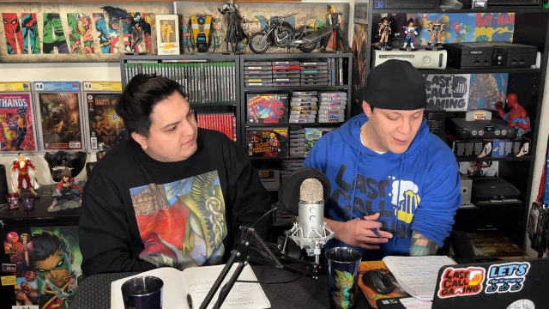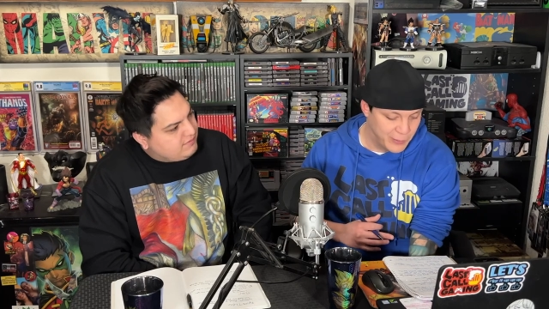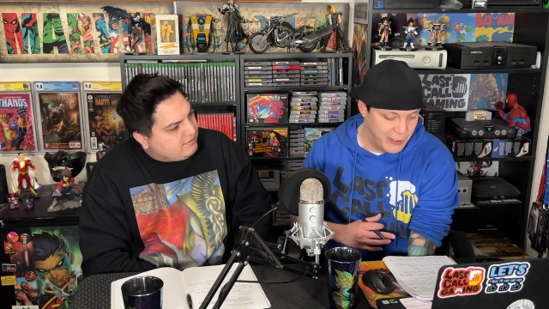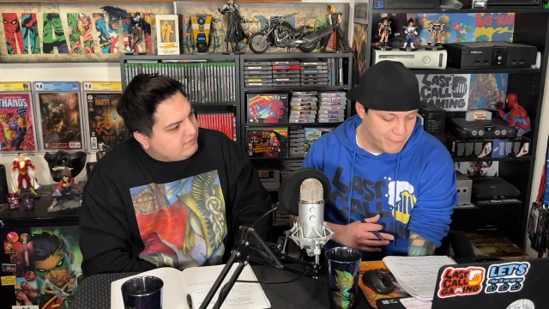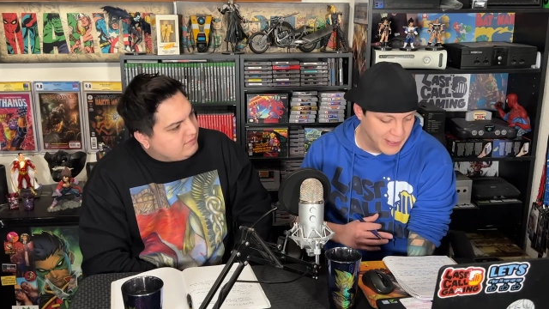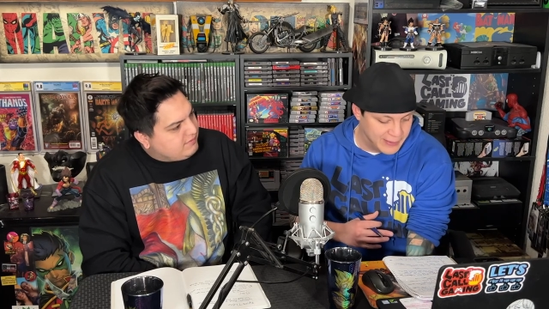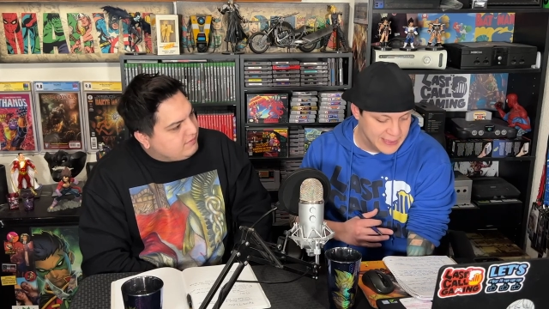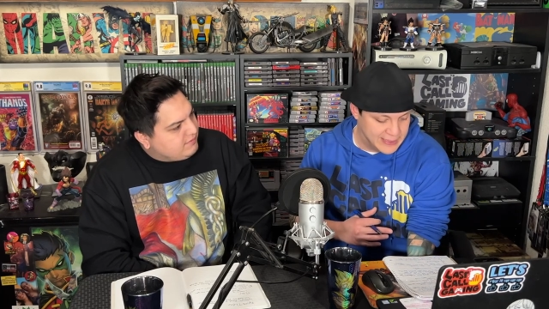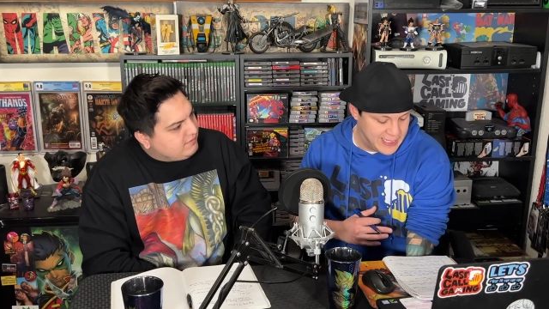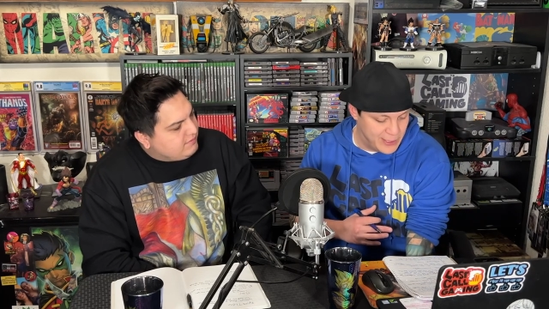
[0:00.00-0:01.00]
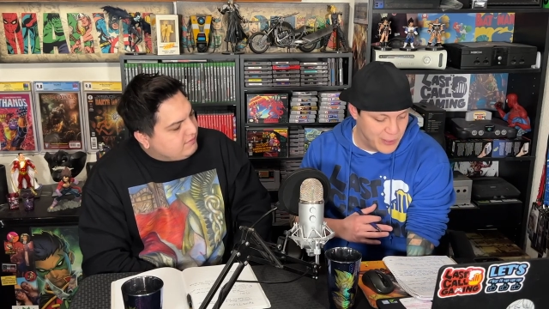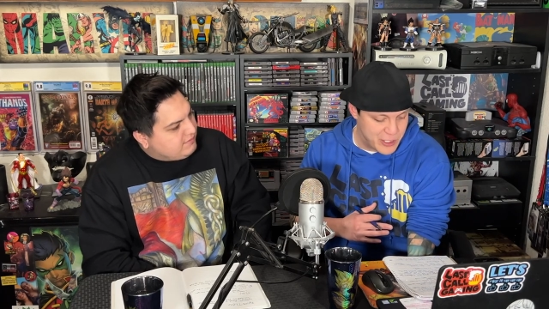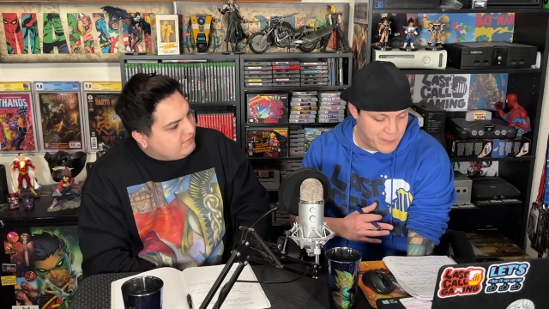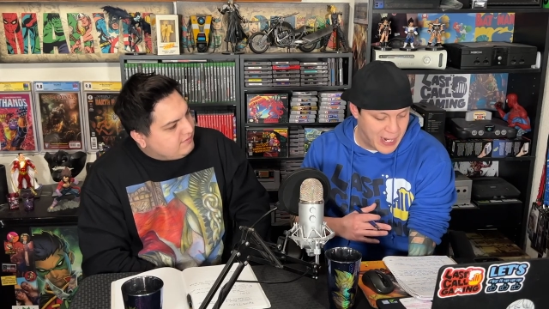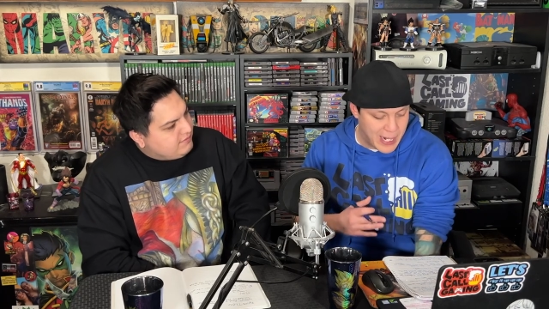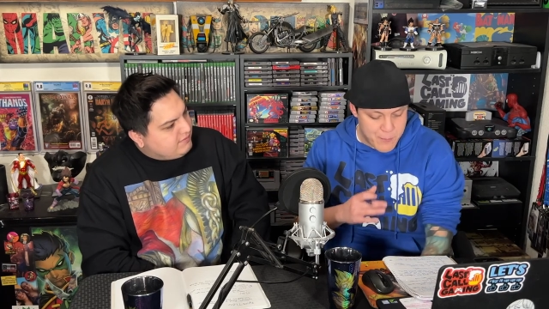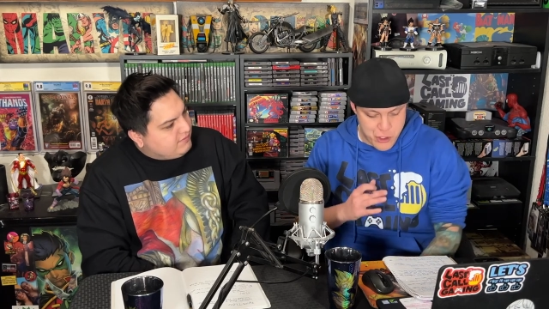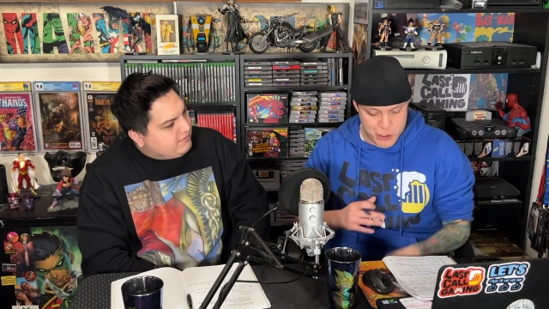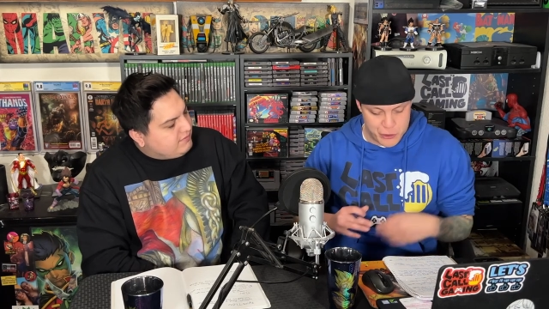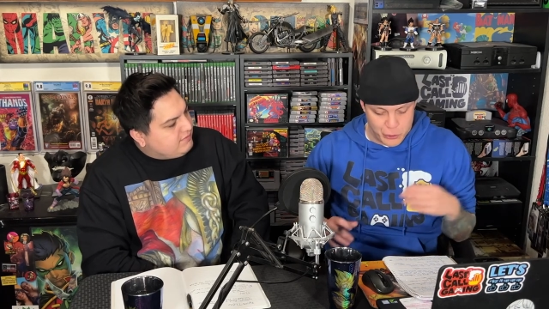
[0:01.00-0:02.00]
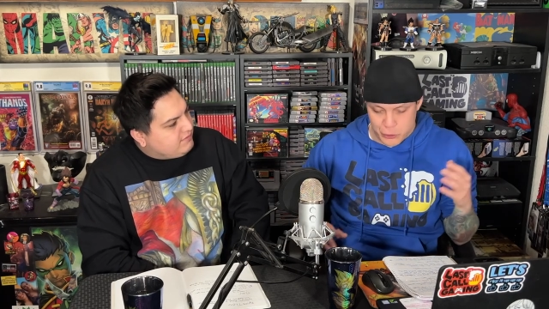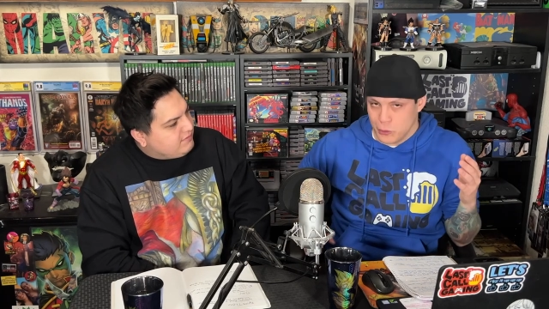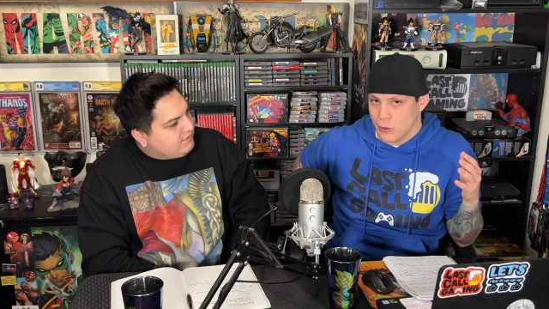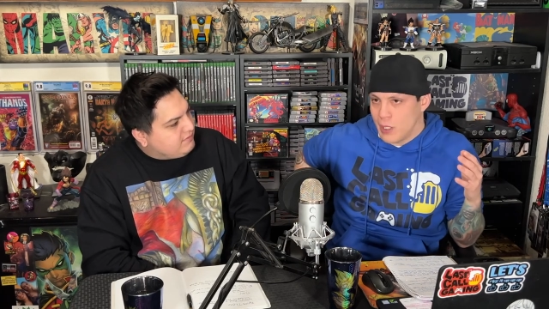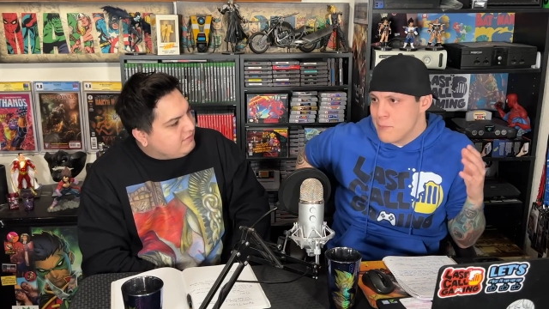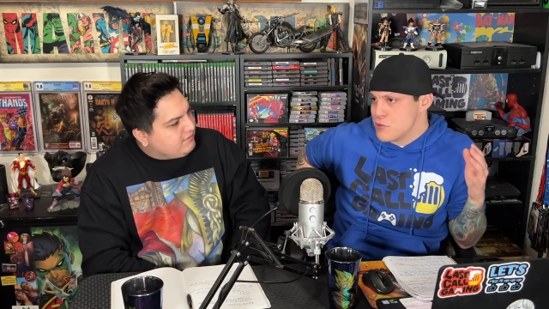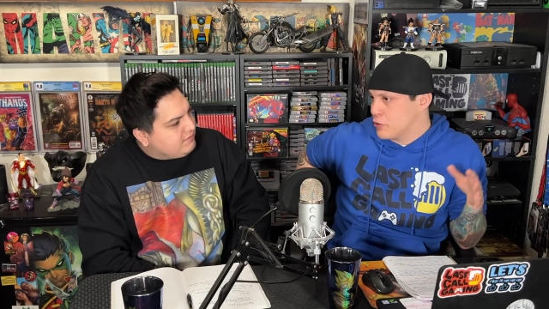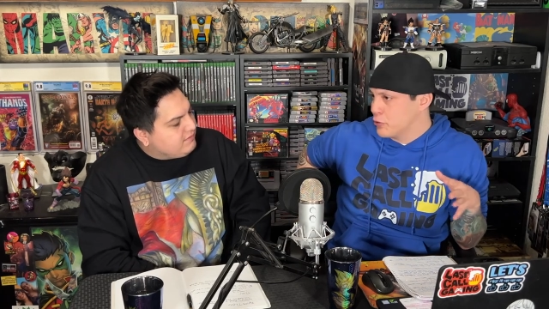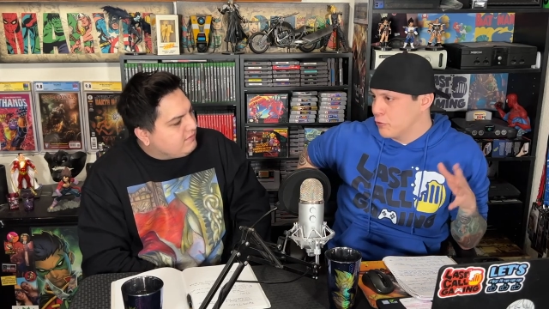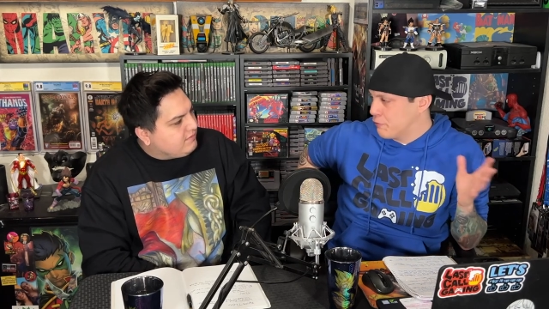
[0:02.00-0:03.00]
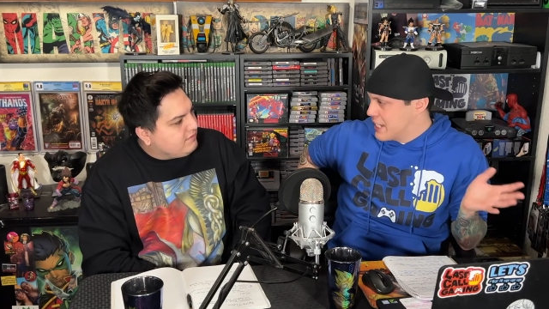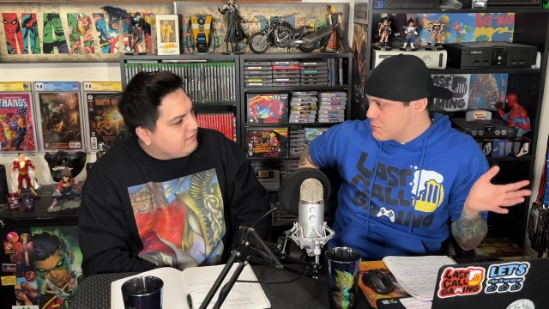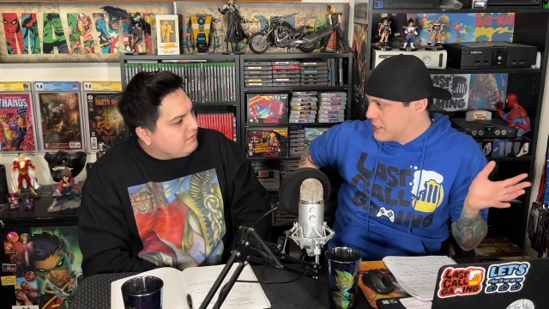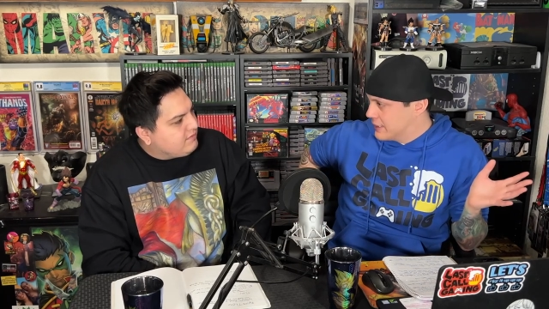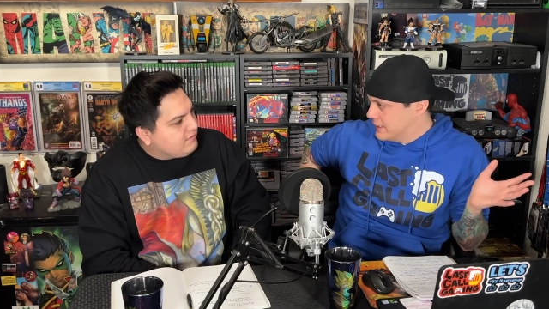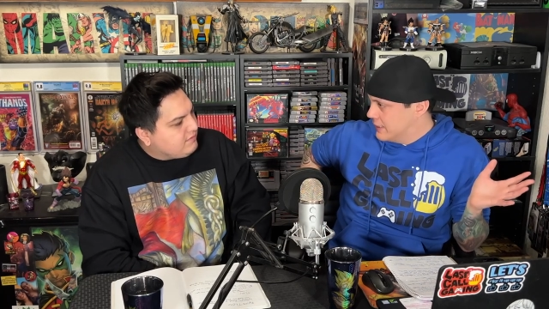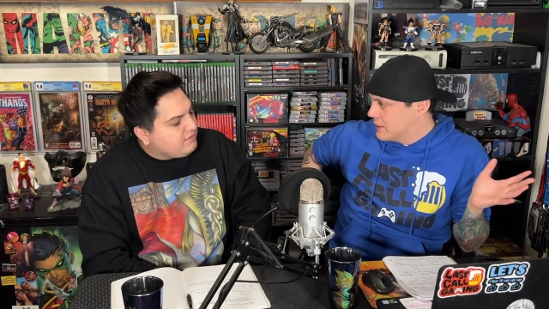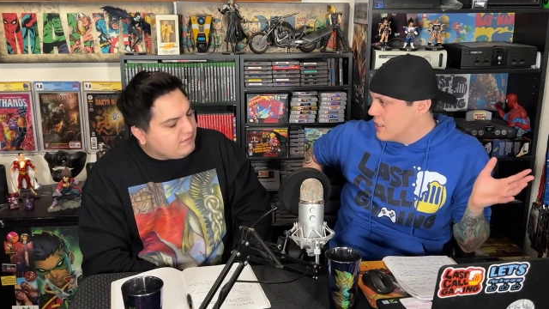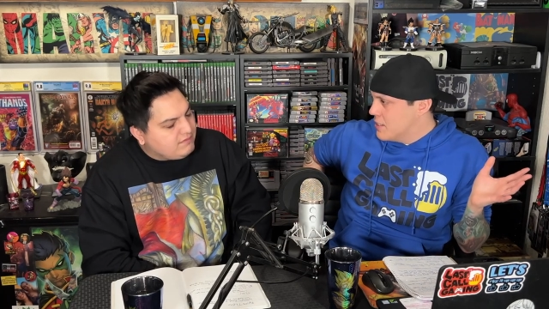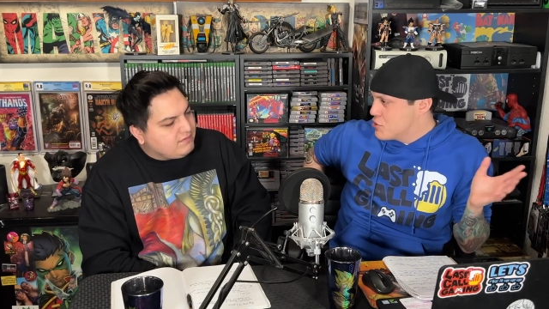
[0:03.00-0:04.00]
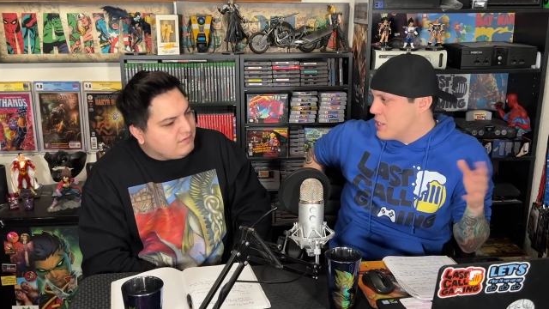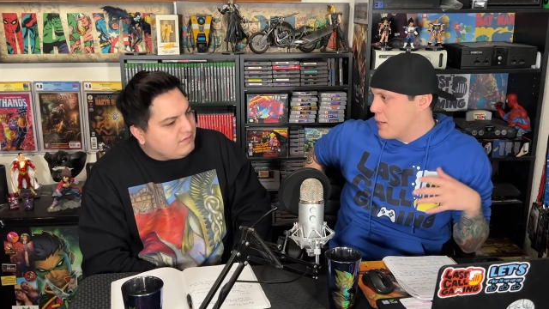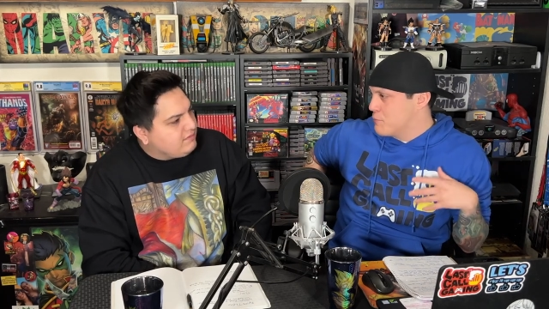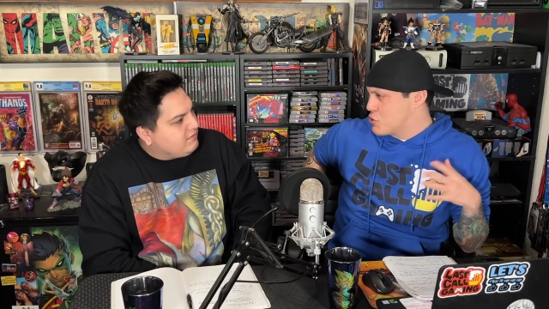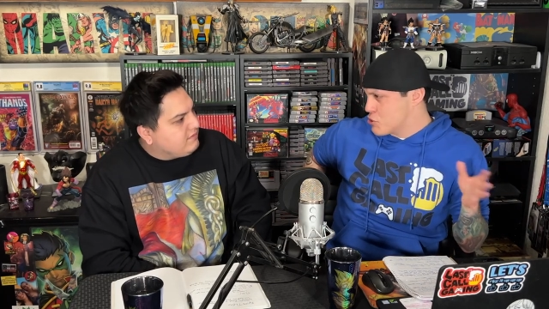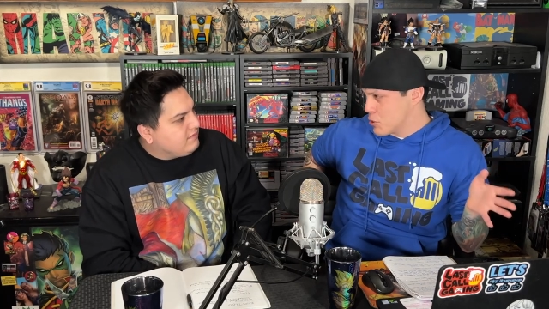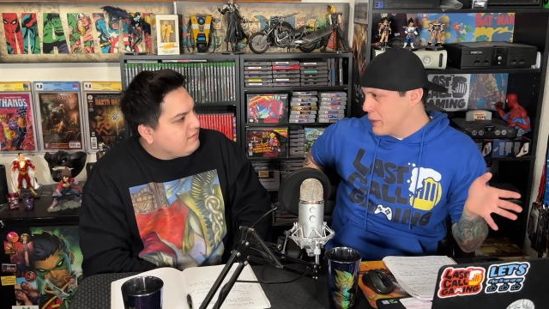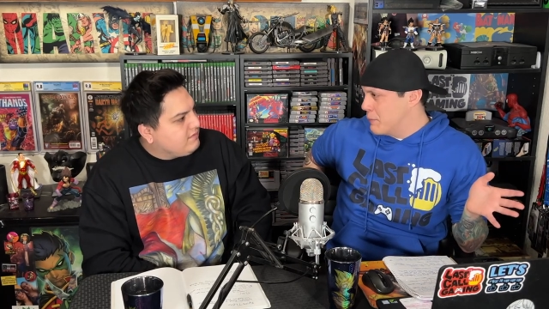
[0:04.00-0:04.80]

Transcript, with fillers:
Speaker 1: when you finally see the way she and i'm sure they'll do her i'm sure they'll do flashback scenes she i'm sure she'll be in